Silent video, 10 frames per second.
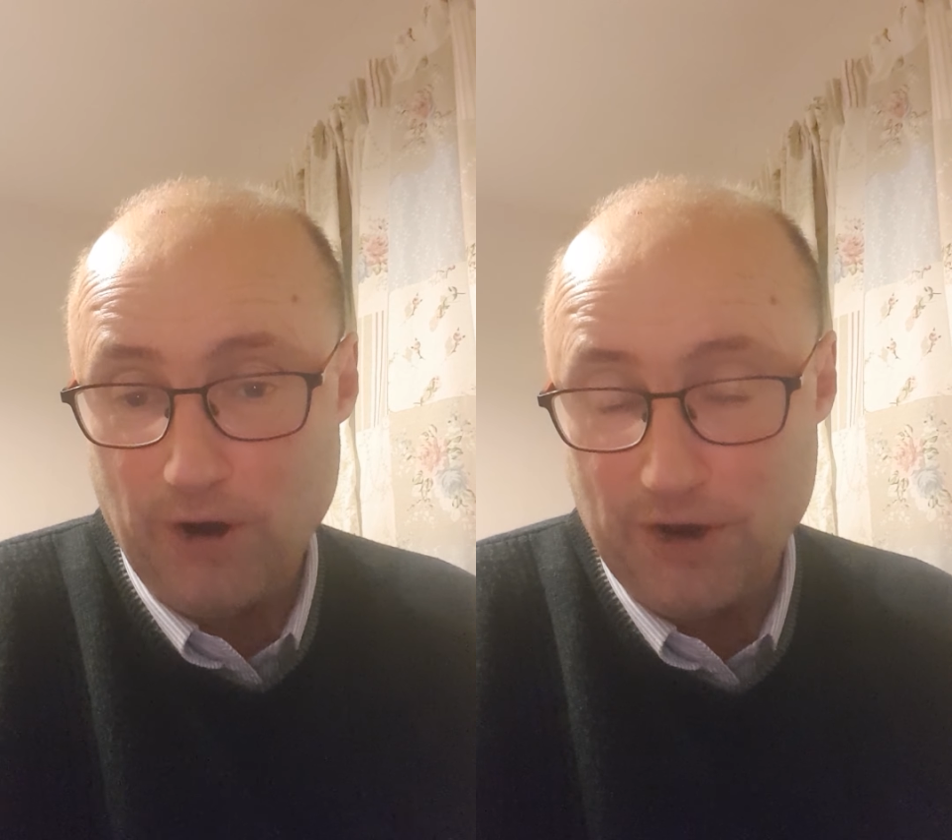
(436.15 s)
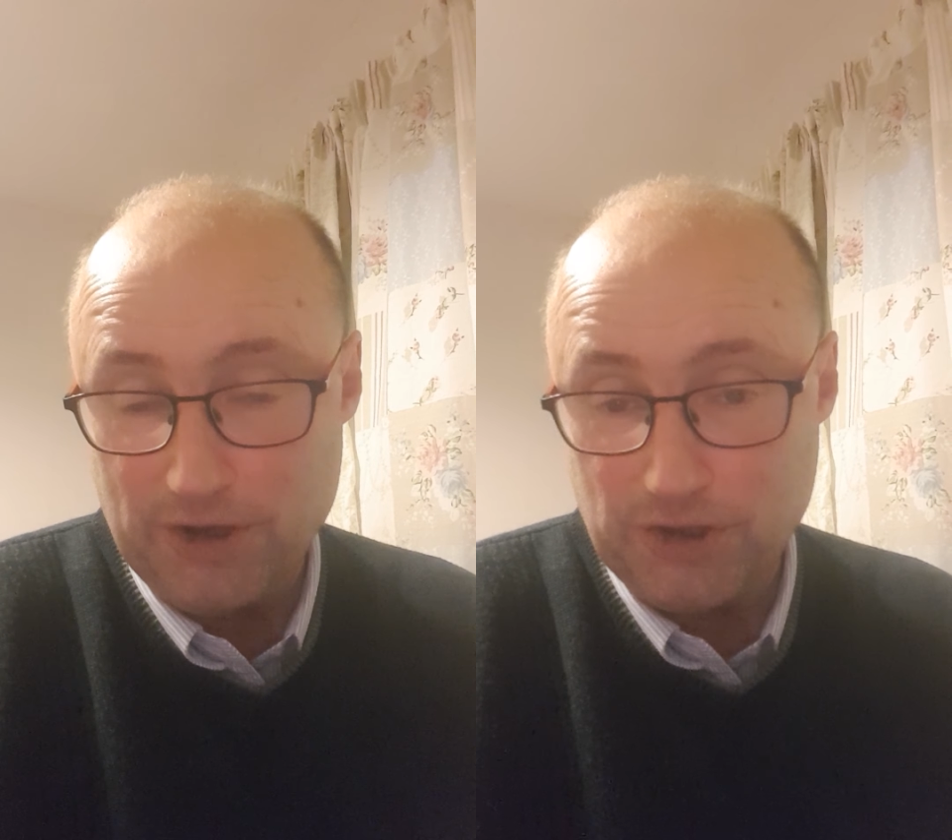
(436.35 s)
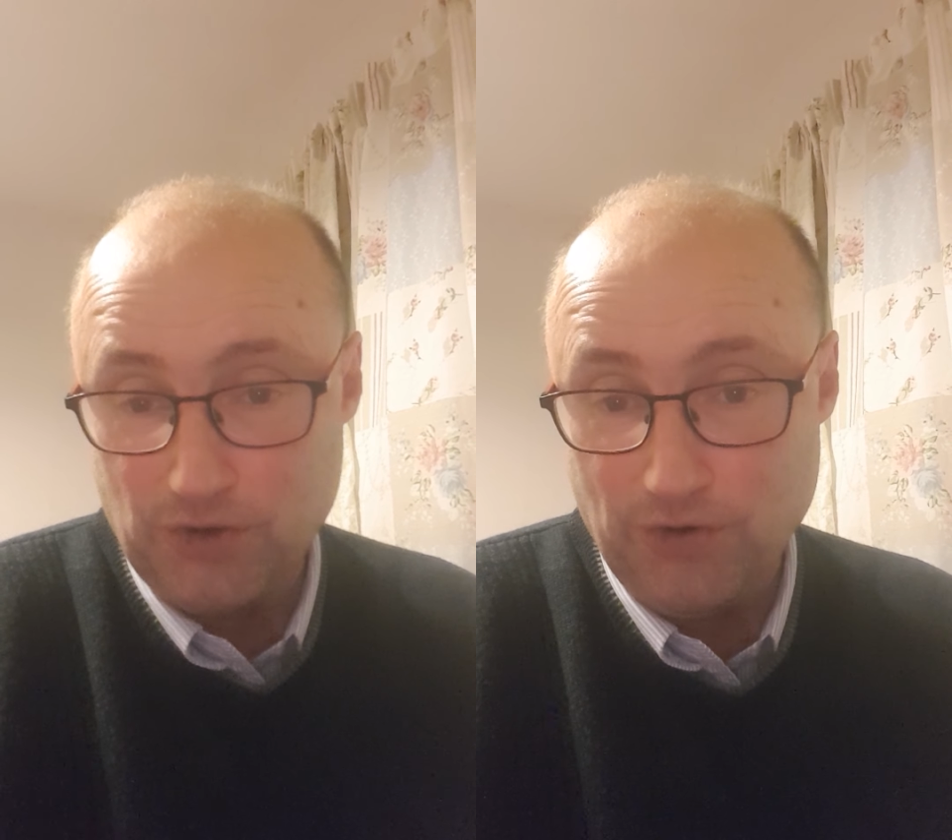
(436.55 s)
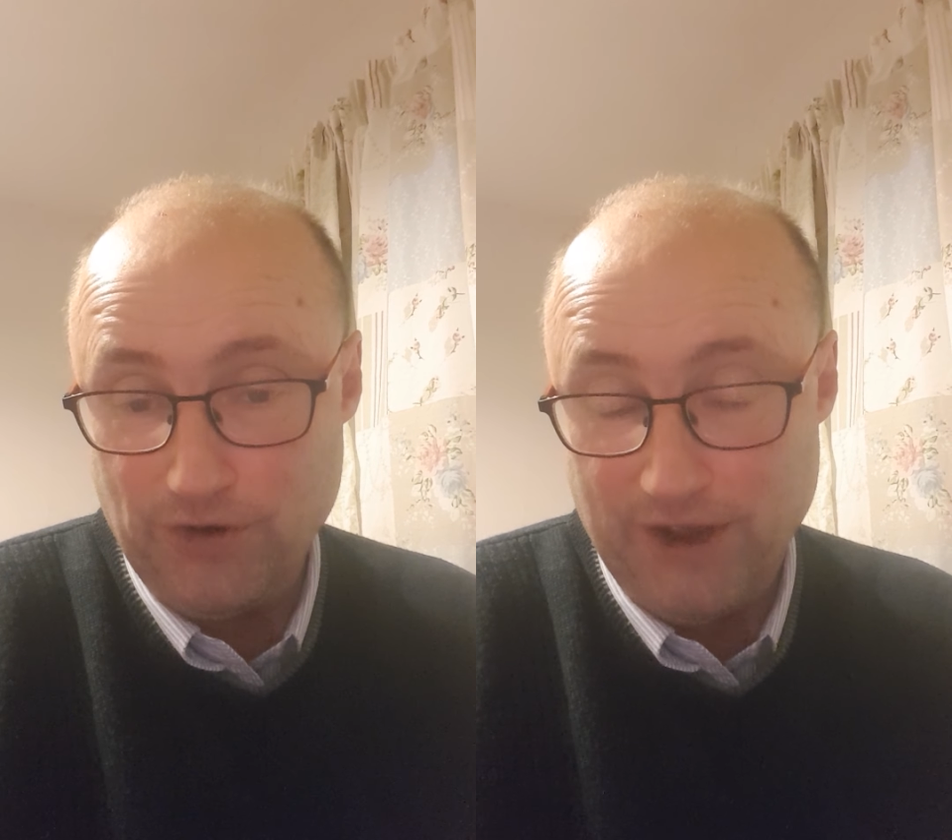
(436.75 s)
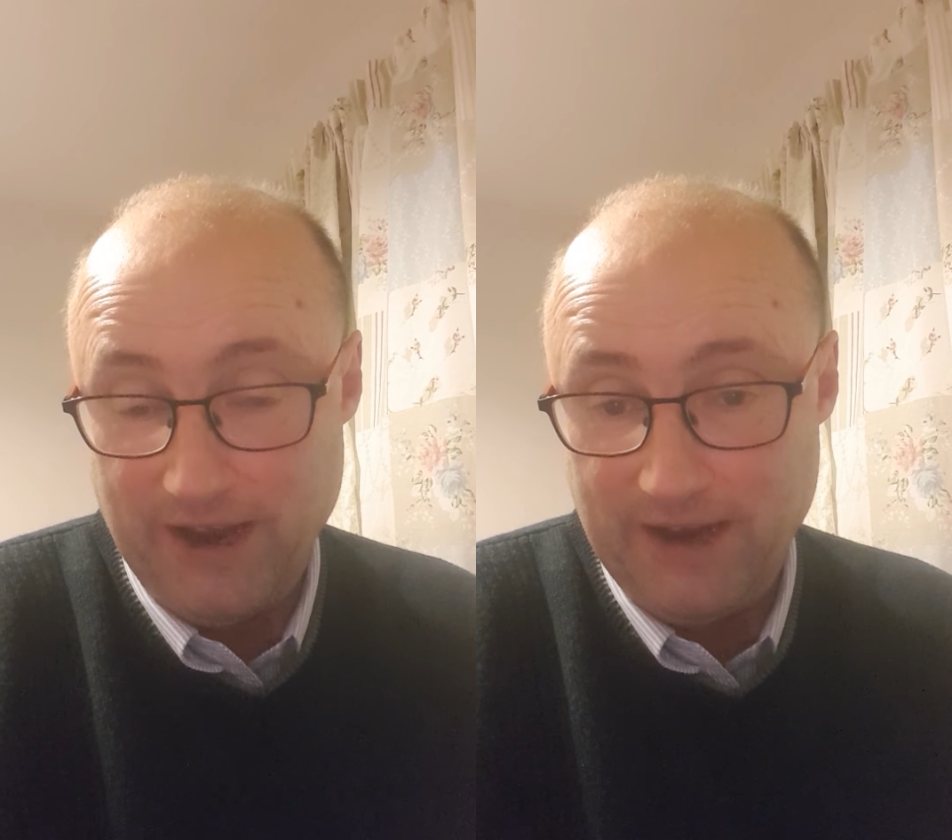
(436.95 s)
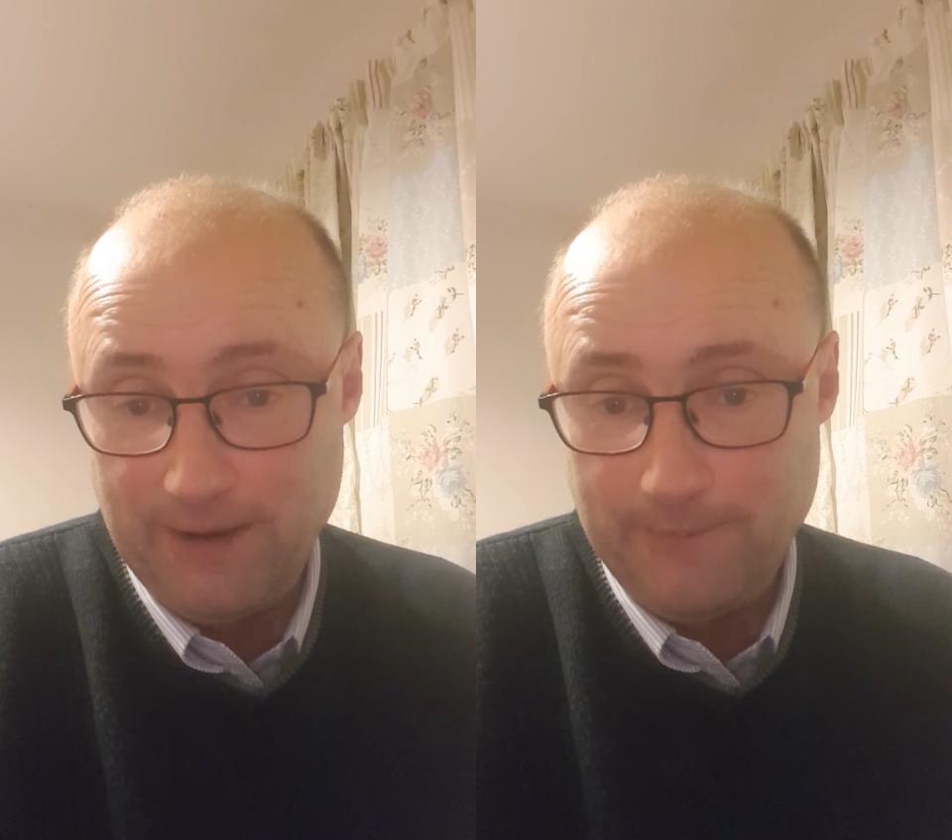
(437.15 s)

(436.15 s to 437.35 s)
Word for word: on a Sunday,